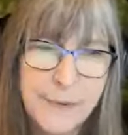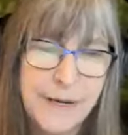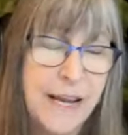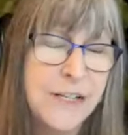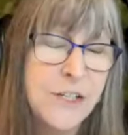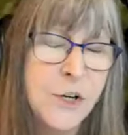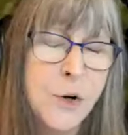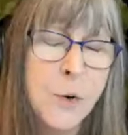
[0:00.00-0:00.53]
but
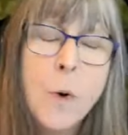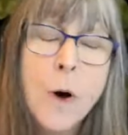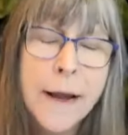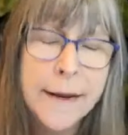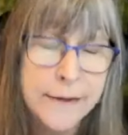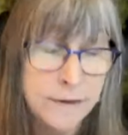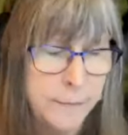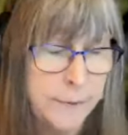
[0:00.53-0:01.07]
I don't
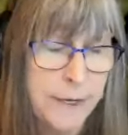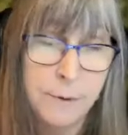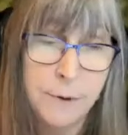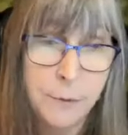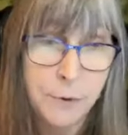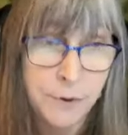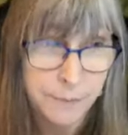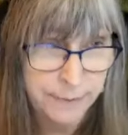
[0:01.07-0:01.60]
want you to be able
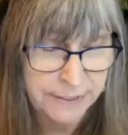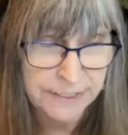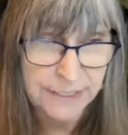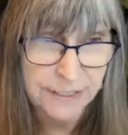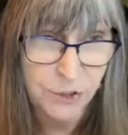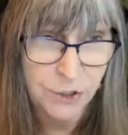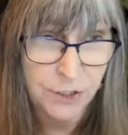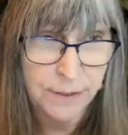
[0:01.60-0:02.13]
to put a
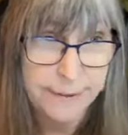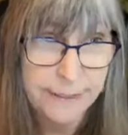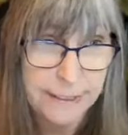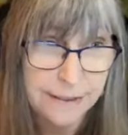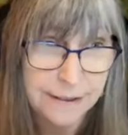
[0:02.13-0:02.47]
mustache on me.